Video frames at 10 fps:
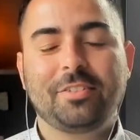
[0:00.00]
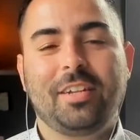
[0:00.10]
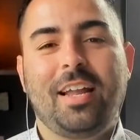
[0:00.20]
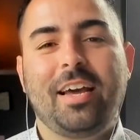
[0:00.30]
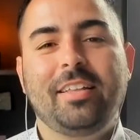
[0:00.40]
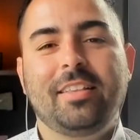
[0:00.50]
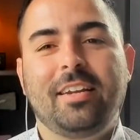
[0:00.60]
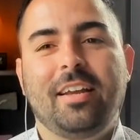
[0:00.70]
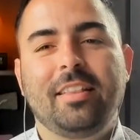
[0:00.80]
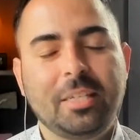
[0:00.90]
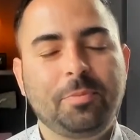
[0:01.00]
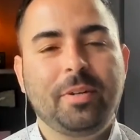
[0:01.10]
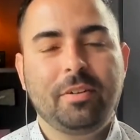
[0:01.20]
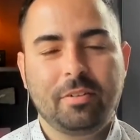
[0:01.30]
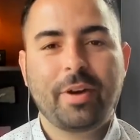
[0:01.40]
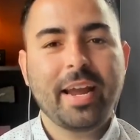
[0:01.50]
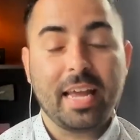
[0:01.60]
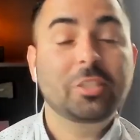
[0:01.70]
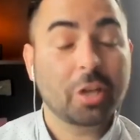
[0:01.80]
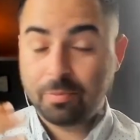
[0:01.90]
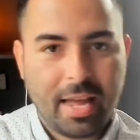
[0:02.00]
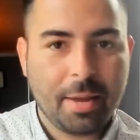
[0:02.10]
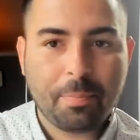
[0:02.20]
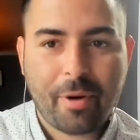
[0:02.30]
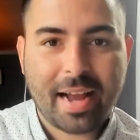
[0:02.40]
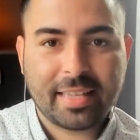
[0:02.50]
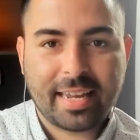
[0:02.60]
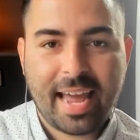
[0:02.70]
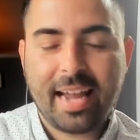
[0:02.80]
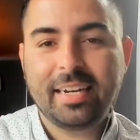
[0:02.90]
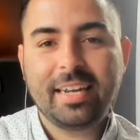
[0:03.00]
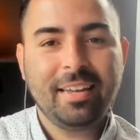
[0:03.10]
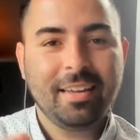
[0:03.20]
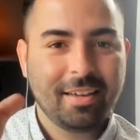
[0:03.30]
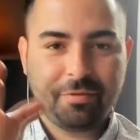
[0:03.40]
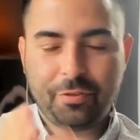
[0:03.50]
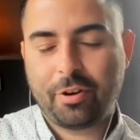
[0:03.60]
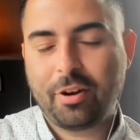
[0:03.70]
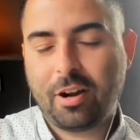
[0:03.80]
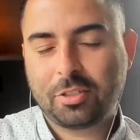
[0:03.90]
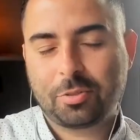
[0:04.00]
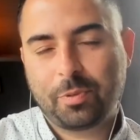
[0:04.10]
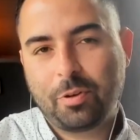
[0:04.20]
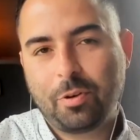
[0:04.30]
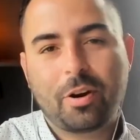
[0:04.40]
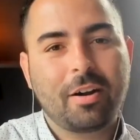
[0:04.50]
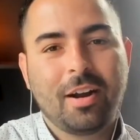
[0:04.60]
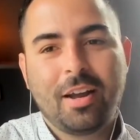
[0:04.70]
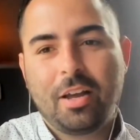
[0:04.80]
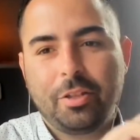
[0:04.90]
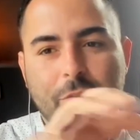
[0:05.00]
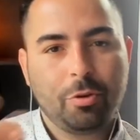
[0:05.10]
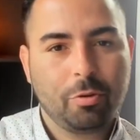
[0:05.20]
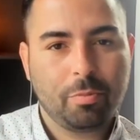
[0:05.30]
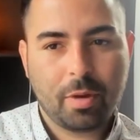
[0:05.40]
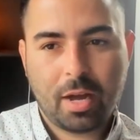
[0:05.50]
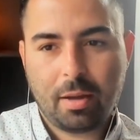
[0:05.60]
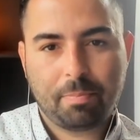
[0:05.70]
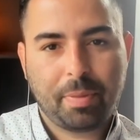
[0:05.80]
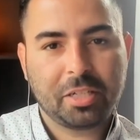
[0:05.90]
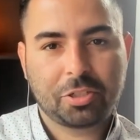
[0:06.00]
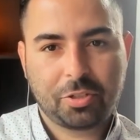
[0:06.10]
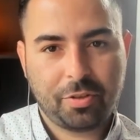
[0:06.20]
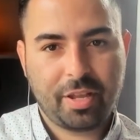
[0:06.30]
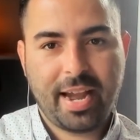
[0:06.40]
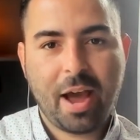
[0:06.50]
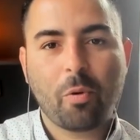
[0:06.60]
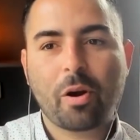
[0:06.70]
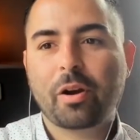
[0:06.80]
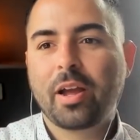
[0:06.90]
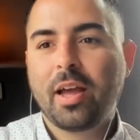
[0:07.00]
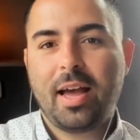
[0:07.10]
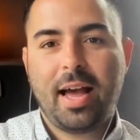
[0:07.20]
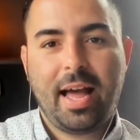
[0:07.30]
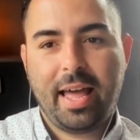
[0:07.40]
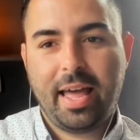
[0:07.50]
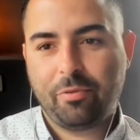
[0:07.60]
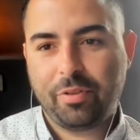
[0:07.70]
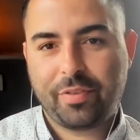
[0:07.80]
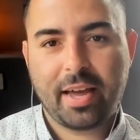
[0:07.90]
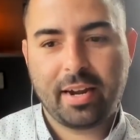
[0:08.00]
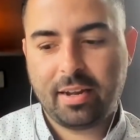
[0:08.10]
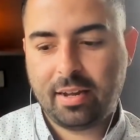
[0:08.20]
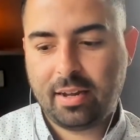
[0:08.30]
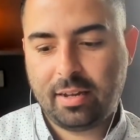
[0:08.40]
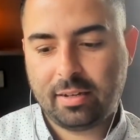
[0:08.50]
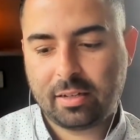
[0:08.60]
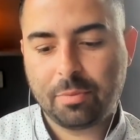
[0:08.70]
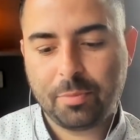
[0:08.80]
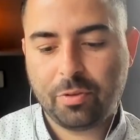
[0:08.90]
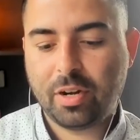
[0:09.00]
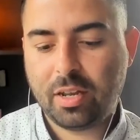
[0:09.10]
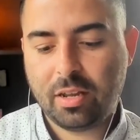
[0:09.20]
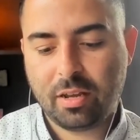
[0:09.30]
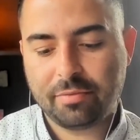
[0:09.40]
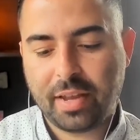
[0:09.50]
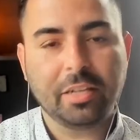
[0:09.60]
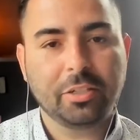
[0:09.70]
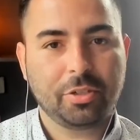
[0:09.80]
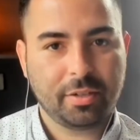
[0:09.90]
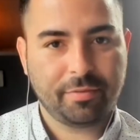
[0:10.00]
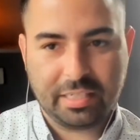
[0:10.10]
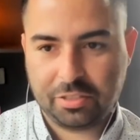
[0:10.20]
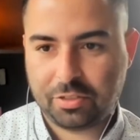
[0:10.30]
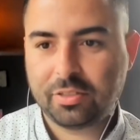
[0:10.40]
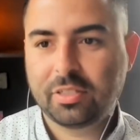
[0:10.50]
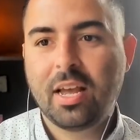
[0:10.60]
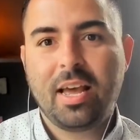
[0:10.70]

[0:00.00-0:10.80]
aligned, and that's been great. And so in practicality, if you're an entrepreneur, you pitch to the network, and we've got a community of angel investors,